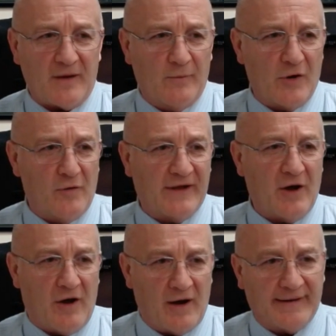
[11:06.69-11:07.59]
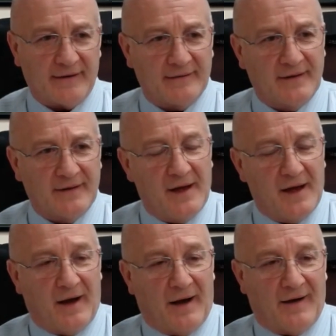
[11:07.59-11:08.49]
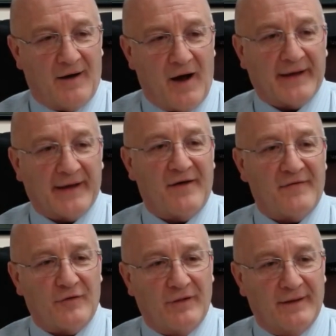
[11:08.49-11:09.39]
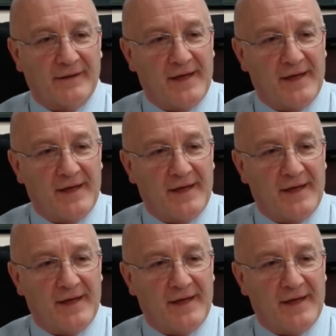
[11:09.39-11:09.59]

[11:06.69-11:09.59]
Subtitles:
We only hire high level